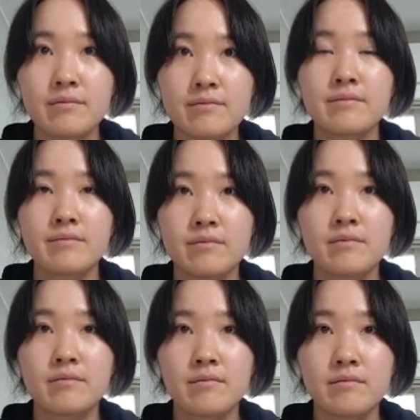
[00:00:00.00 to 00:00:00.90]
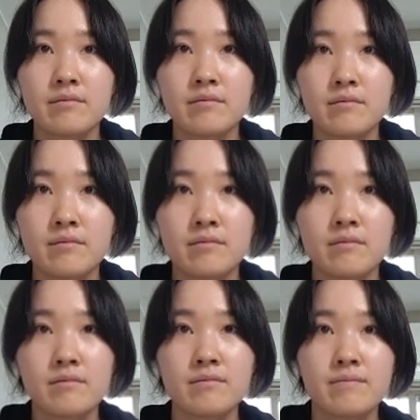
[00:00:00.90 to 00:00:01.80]

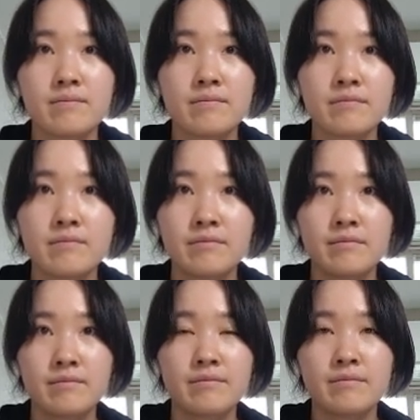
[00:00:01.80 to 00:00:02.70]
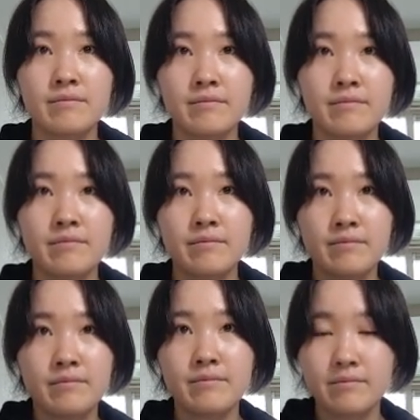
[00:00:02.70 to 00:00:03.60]

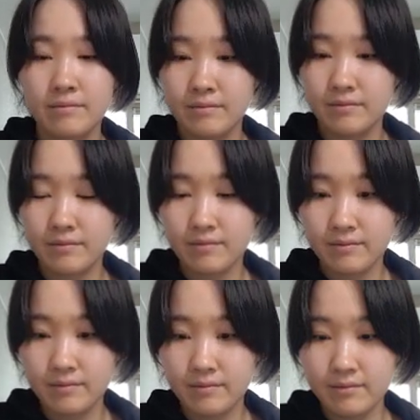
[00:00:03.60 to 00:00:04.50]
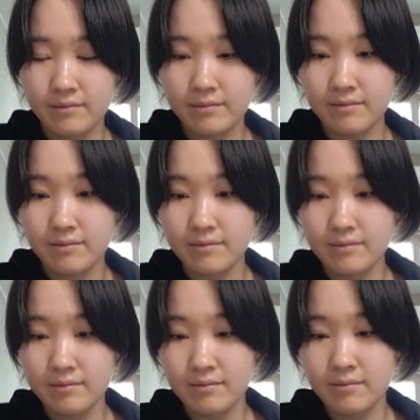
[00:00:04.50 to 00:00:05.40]

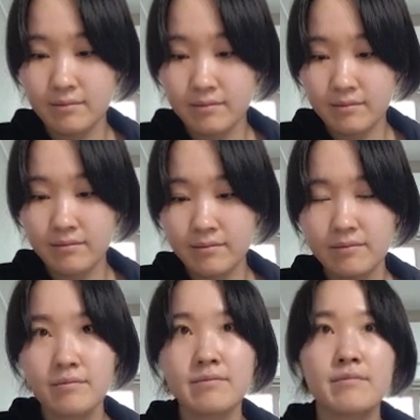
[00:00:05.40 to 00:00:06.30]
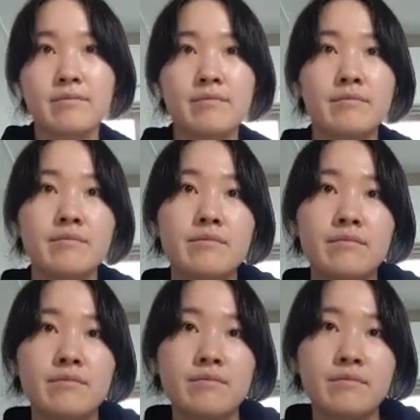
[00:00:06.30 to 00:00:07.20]

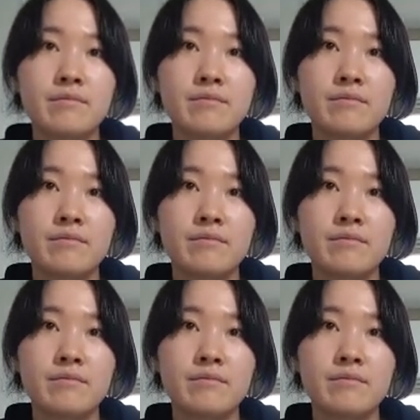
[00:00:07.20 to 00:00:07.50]
[no speech]